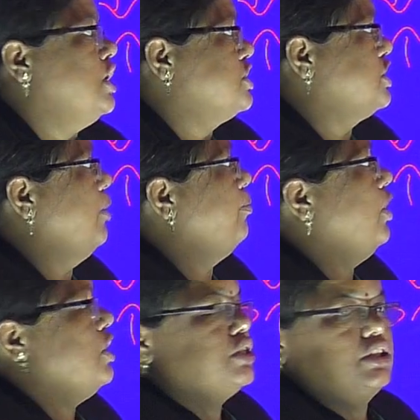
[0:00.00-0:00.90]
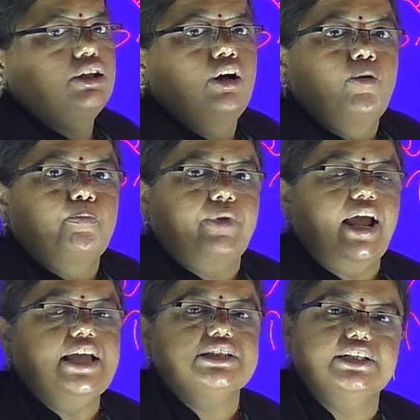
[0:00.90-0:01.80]
Suppose
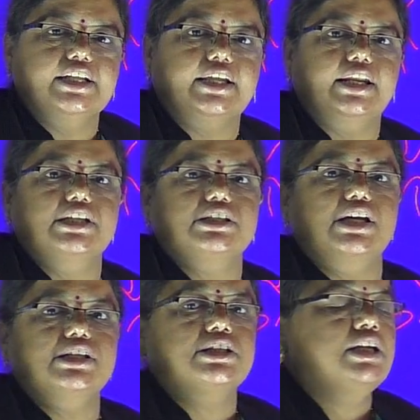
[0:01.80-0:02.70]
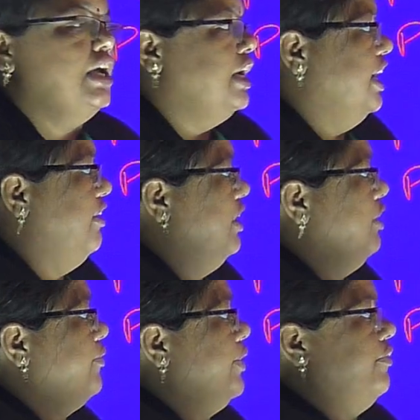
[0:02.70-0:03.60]
price decreases, he will
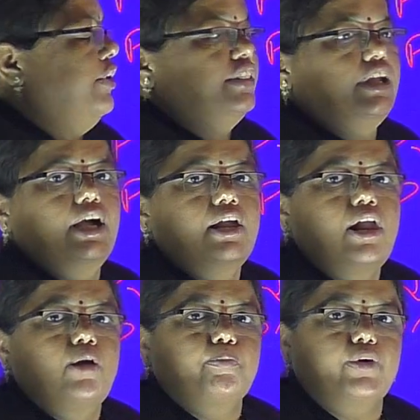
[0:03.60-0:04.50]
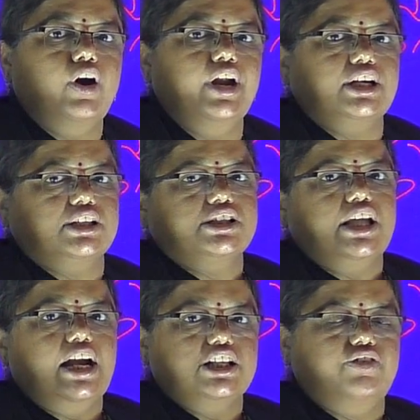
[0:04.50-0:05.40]
prefer the product.
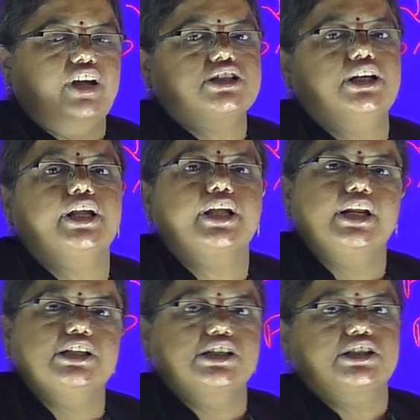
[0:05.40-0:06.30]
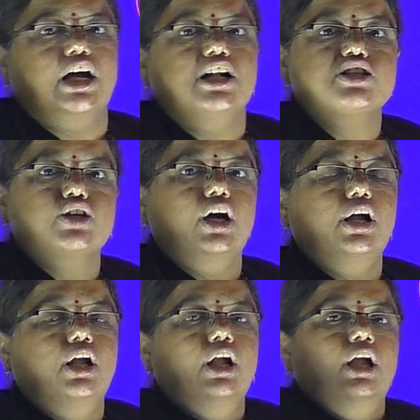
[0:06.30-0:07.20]
Satisfaction decreases also,
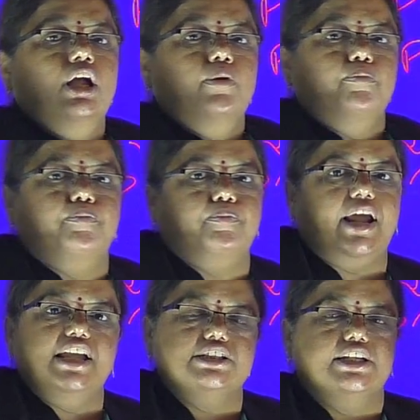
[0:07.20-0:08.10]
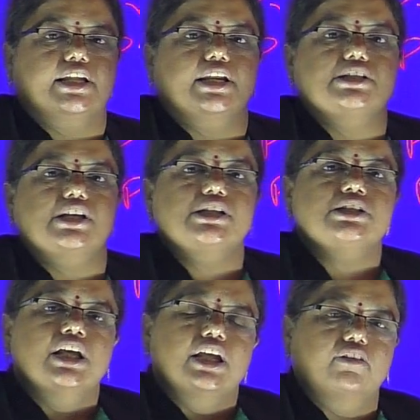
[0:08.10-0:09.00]
price decreases,
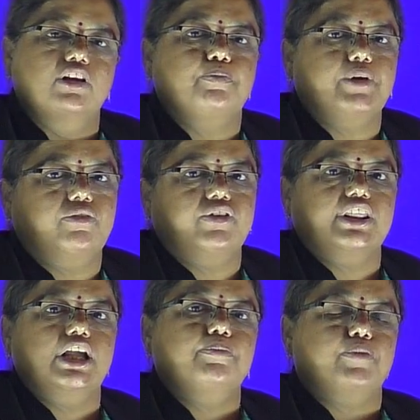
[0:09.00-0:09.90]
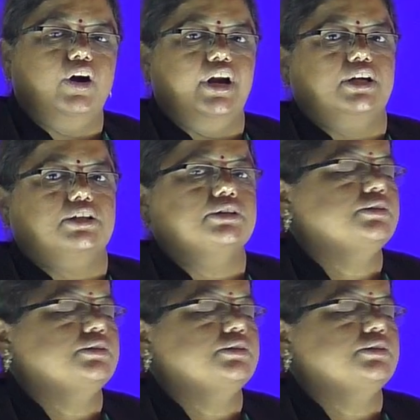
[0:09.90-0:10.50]
he will prefer the product.